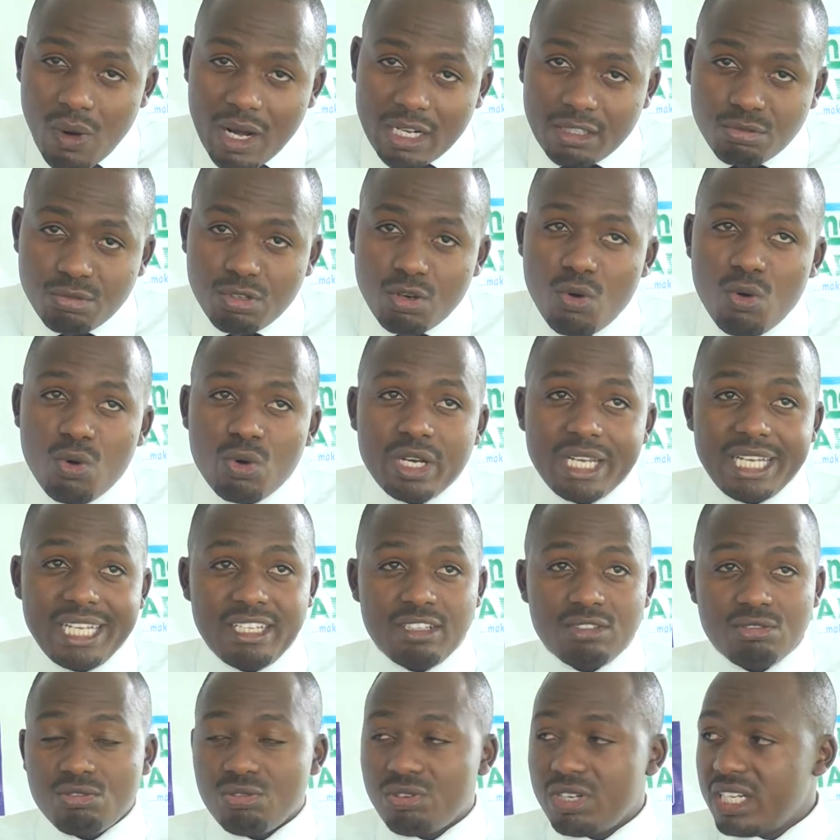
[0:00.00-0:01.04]
what we call
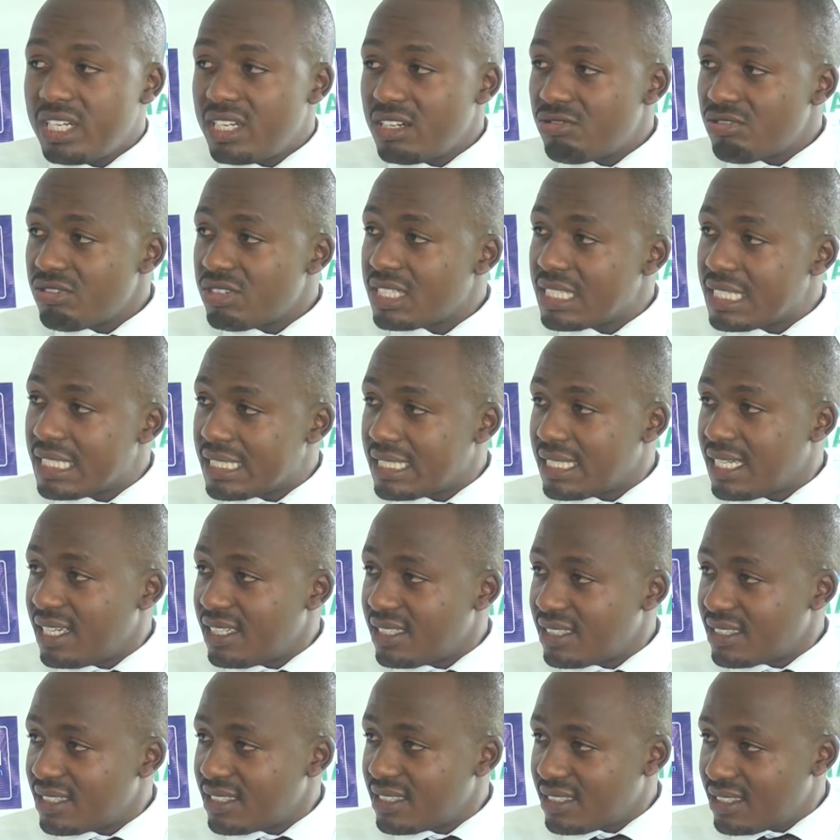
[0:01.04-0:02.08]
insulin
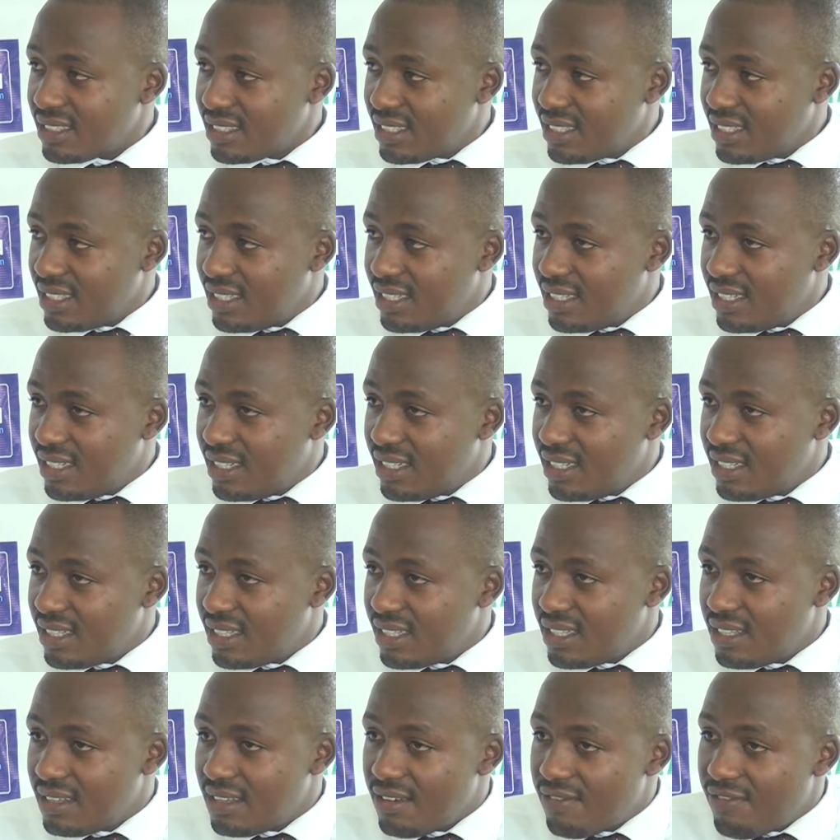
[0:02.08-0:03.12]
resistance.
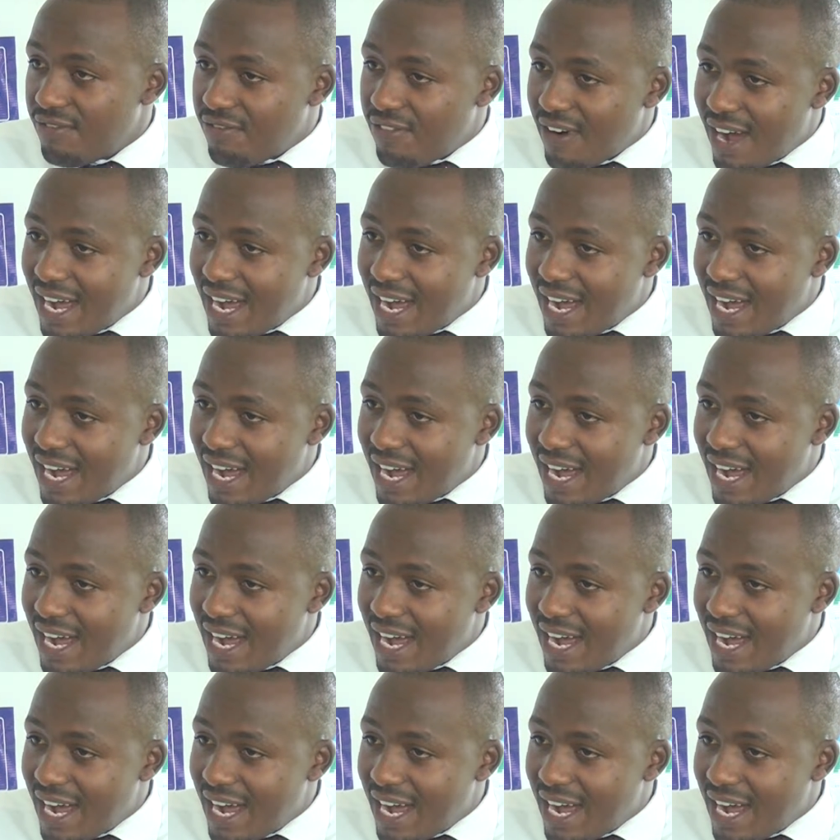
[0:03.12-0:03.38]
The